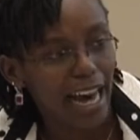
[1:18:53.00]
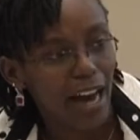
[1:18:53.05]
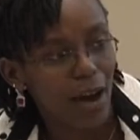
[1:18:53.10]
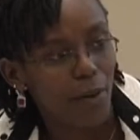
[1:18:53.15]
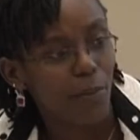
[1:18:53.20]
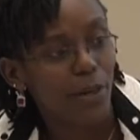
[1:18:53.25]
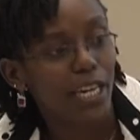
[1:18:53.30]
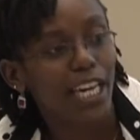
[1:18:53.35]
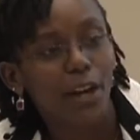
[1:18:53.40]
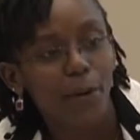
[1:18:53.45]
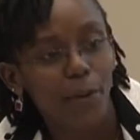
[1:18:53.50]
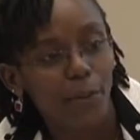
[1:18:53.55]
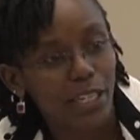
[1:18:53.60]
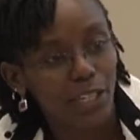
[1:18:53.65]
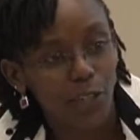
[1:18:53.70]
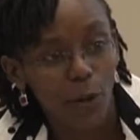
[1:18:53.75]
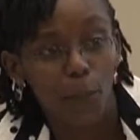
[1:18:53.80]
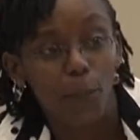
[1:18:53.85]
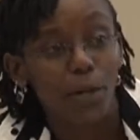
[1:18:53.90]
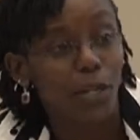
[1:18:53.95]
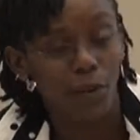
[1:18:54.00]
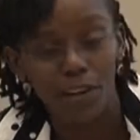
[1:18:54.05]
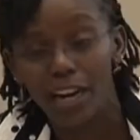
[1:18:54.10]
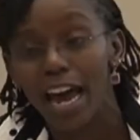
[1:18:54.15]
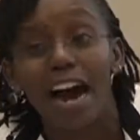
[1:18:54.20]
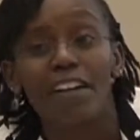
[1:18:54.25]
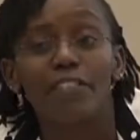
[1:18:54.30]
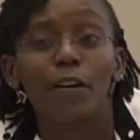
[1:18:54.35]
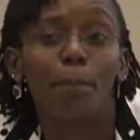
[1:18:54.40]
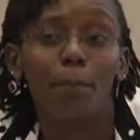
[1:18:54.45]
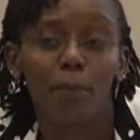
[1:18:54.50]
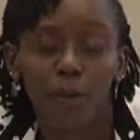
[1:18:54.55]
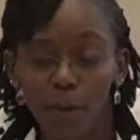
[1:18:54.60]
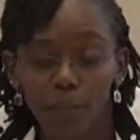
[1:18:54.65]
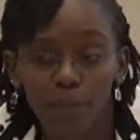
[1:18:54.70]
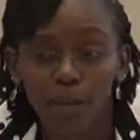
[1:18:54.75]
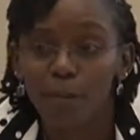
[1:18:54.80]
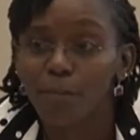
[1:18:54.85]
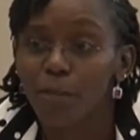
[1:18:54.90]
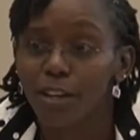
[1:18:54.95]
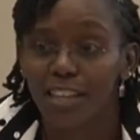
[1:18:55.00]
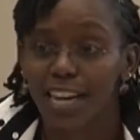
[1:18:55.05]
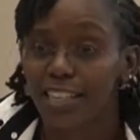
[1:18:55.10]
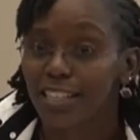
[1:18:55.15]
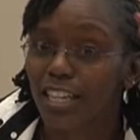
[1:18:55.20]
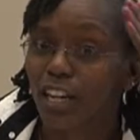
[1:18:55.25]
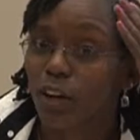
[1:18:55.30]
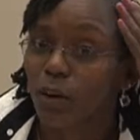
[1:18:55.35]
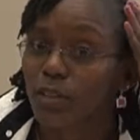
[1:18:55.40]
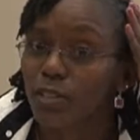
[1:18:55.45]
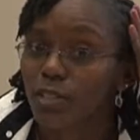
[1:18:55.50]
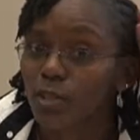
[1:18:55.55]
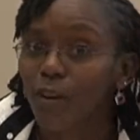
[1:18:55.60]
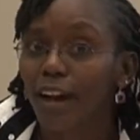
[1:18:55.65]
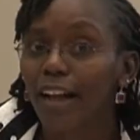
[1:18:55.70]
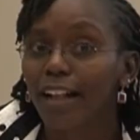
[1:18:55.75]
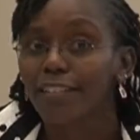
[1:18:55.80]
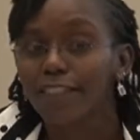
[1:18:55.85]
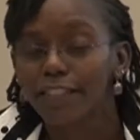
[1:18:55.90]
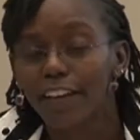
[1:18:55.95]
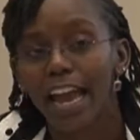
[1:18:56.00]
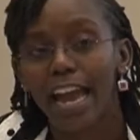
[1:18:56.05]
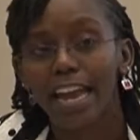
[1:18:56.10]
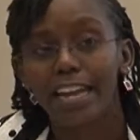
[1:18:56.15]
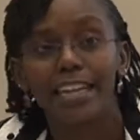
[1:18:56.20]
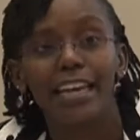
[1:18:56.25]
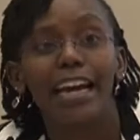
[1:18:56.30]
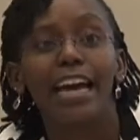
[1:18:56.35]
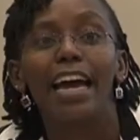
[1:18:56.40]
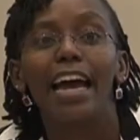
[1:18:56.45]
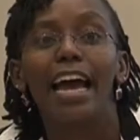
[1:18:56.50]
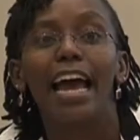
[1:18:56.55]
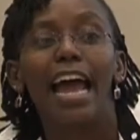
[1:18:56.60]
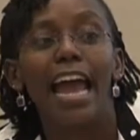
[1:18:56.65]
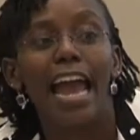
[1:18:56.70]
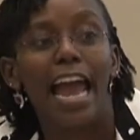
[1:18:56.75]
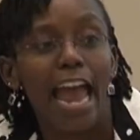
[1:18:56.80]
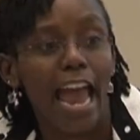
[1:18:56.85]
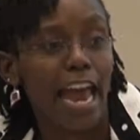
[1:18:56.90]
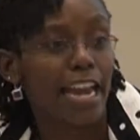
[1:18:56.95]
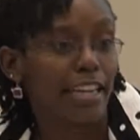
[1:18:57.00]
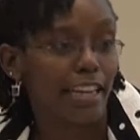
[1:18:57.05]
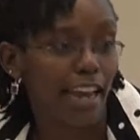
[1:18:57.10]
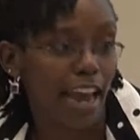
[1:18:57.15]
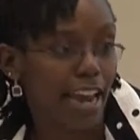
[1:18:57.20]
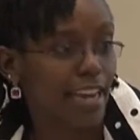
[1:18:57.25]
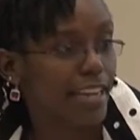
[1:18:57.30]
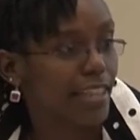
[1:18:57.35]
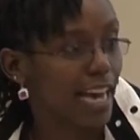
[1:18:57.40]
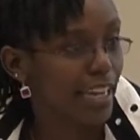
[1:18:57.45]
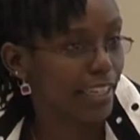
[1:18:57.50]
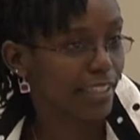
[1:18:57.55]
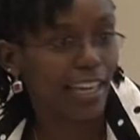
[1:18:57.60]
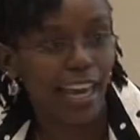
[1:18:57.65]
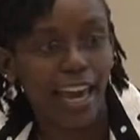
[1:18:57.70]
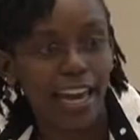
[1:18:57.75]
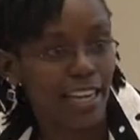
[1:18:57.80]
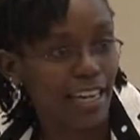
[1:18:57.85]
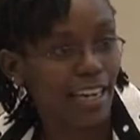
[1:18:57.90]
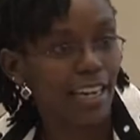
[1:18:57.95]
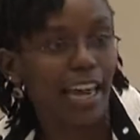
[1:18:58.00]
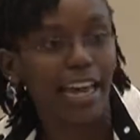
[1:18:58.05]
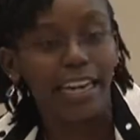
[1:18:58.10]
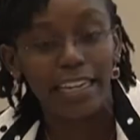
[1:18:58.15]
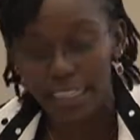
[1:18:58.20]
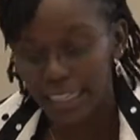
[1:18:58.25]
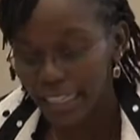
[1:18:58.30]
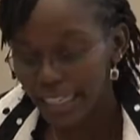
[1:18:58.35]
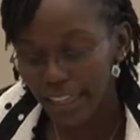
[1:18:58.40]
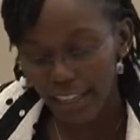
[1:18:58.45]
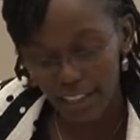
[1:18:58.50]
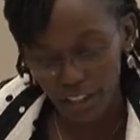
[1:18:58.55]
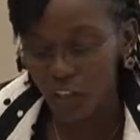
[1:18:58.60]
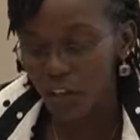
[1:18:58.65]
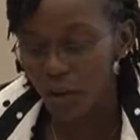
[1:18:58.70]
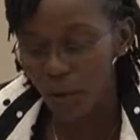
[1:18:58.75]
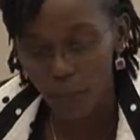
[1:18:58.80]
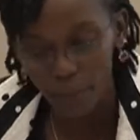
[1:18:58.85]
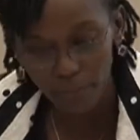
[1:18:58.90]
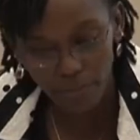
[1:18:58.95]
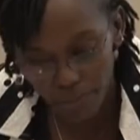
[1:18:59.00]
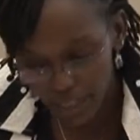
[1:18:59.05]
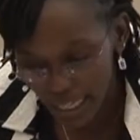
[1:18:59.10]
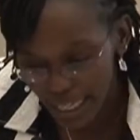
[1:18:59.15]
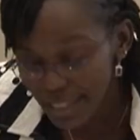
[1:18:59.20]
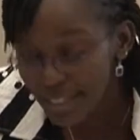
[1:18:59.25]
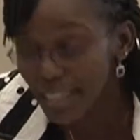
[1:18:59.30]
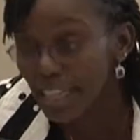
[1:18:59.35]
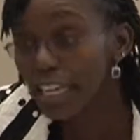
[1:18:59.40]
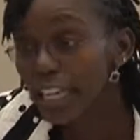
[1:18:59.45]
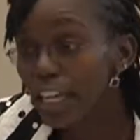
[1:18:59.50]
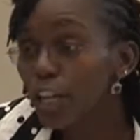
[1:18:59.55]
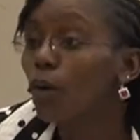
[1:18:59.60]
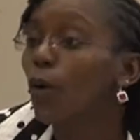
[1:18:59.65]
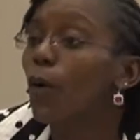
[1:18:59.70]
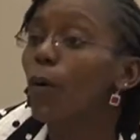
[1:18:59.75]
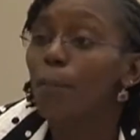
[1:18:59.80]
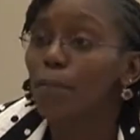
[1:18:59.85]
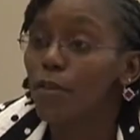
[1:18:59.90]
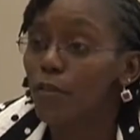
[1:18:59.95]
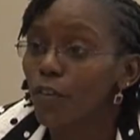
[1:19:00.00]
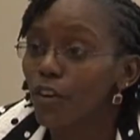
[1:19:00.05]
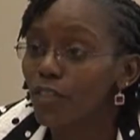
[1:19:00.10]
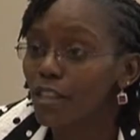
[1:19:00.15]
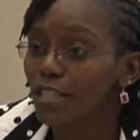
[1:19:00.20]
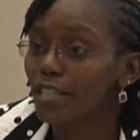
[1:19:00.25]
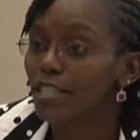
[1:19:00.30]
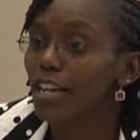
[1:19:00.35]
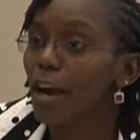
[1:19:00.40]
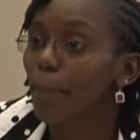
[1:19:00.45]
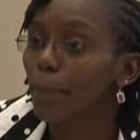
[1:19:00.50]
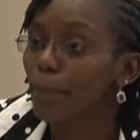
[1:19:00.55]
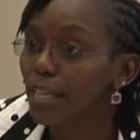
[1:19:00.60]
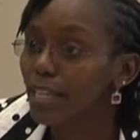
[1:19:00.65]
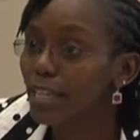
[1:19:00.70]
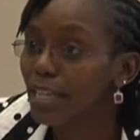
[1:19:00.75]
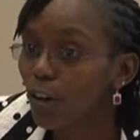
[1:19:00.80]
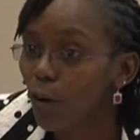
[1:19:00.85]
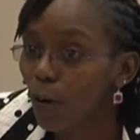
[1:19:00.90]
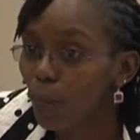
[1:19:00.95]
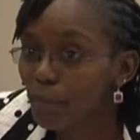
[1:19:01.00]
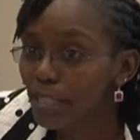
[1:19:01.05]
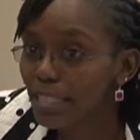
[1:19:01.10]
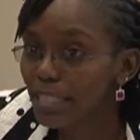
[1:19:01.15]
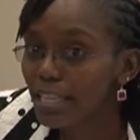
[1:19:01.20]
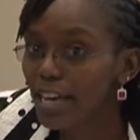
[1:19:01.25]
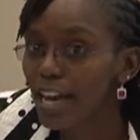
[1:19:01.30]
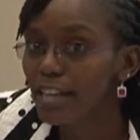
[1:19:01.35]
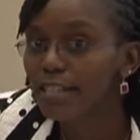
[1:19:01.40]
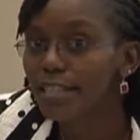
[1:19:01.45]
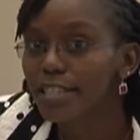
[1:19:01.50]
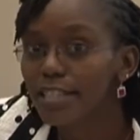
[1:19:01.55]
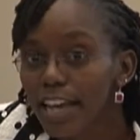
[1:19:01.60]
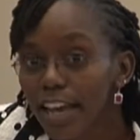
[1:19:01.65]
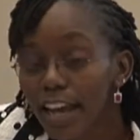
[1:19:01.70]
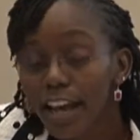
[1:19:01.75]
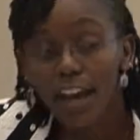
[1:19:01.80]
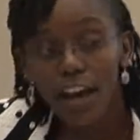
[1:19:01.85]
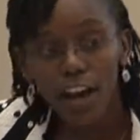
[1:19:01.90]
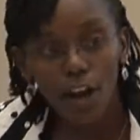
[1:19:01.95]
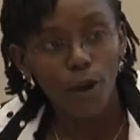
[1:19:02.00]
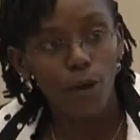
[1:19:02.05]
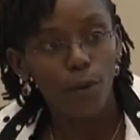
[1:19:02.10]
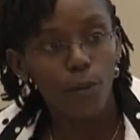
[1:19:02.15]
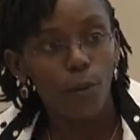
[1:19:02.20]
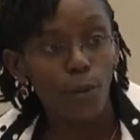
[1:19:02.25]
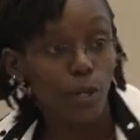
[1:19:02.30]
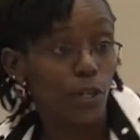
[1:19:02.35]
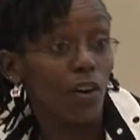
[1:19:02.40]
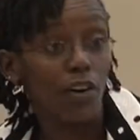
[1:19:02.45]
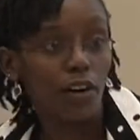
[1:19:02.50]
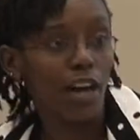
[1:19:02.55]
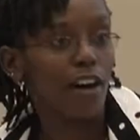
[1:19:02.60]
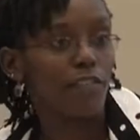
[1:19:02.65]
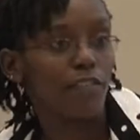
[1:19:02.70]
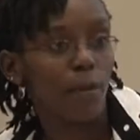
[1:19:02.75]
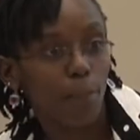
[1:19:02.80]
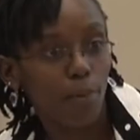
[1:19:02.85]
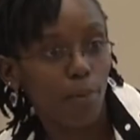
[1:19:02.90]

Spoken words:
we don't have a problem with Article 12 and that Kenya can, you know, easily go before the CRPD committee and say, we don't have a